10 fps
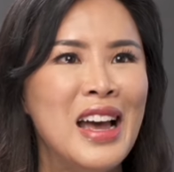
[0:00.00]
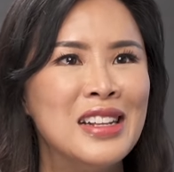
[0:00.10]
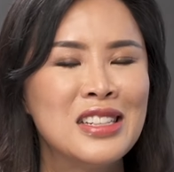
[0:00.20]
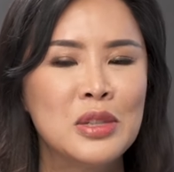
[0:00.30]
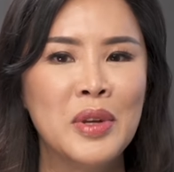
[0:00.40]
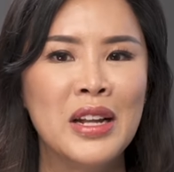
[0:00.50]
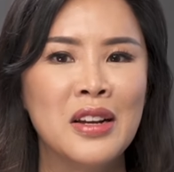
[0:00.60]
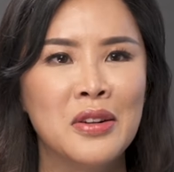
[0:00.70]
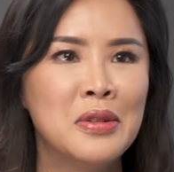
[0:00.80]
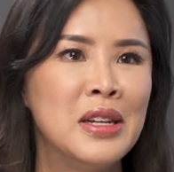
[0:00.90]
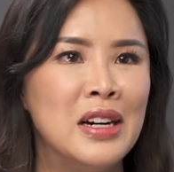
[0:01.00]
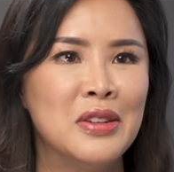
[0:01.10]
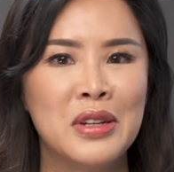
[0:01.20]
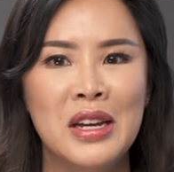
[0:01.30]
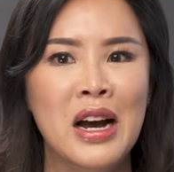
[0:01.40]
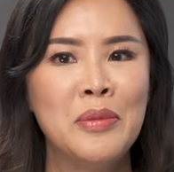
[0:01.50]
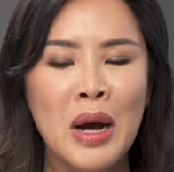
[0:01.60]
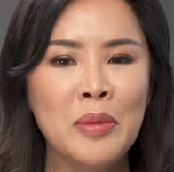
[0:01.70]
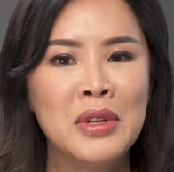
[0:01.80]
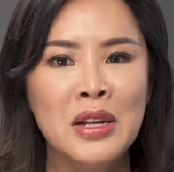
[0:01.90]
And just be like, oh yeah, okay,
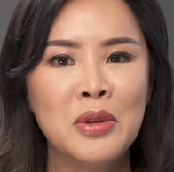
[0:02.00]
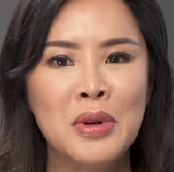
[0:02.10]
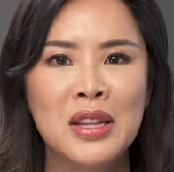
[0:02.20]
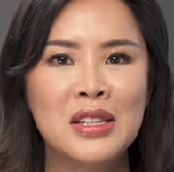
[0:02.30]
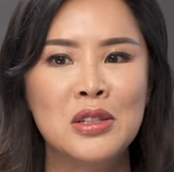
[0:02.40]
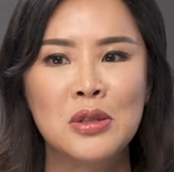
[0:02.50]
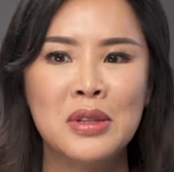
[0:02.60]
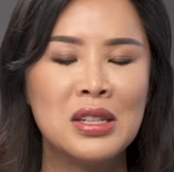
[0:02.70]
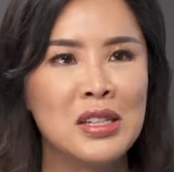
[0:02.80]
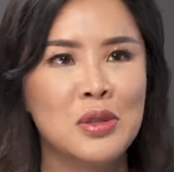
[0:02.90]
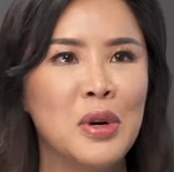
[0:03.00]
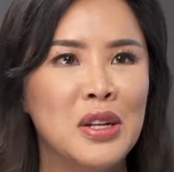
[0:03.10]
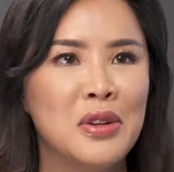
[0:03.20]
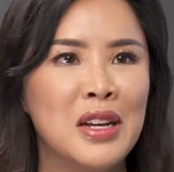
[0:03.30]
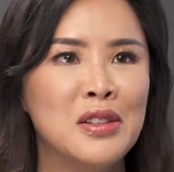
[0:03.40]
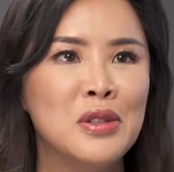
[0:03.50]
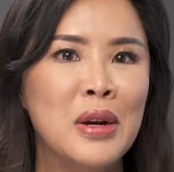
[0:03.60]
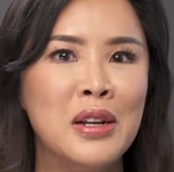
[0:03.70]
I'm dealing with this too. This is what you can do.